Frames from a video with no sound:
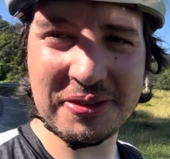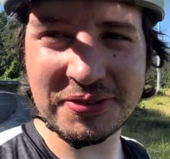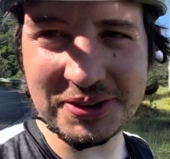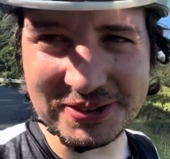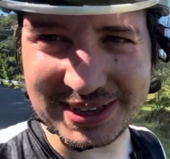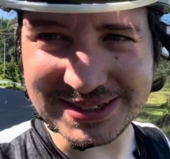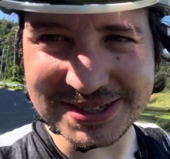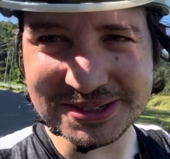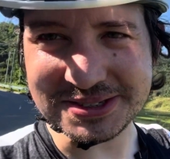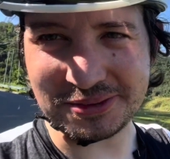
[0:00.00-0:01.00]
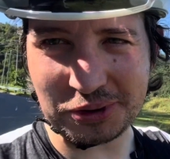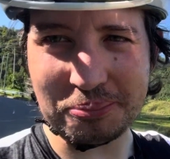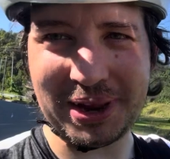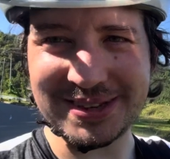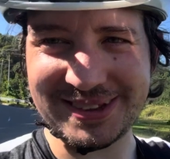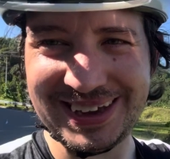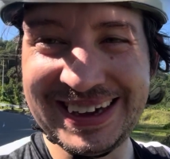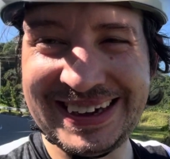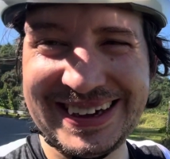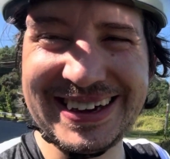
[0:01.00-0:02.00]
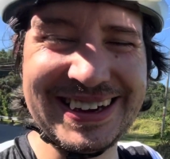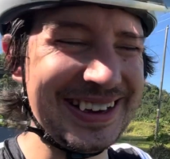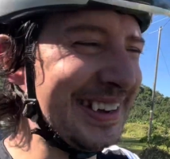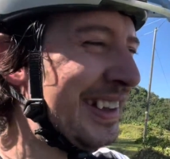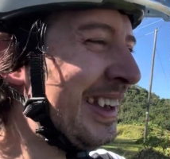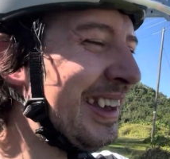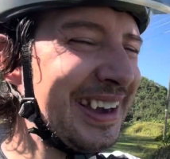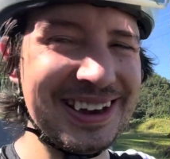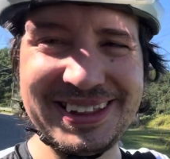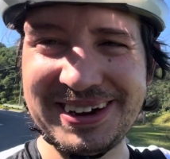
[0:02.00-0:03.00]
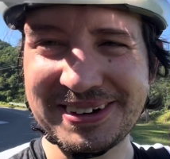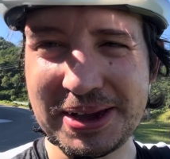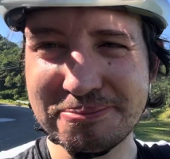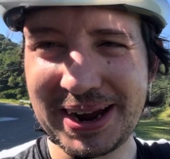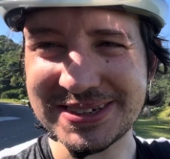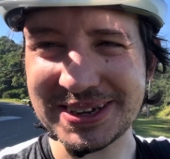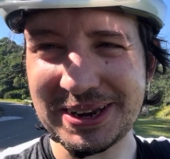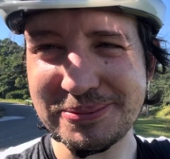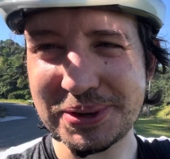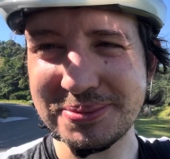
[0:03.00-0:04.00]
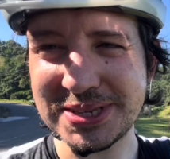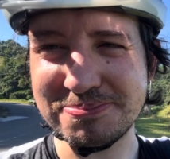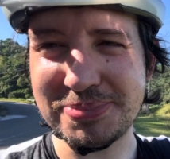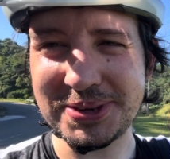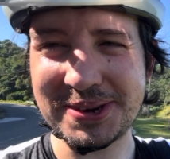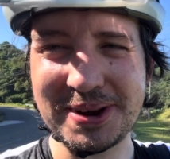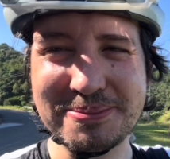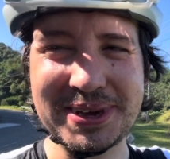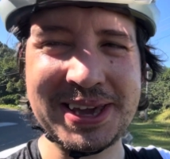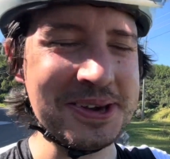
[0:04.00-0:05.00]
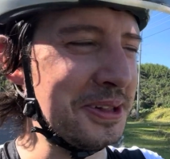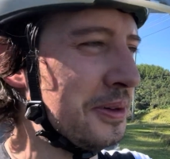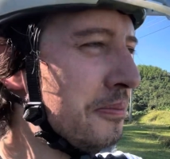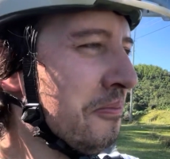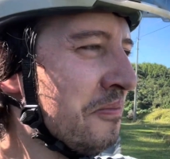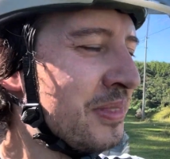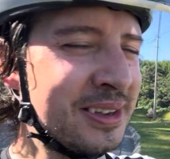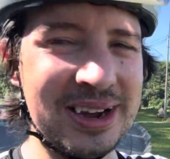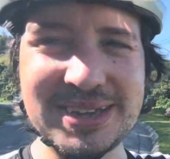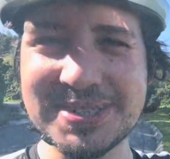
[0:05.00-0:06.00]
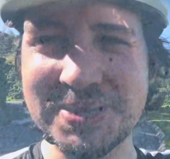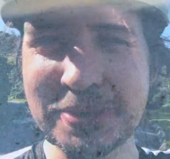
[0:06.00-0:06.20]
a few of these because I've got plenty. And then I'll get back to climbing up this bloody great big hill. Right, see you in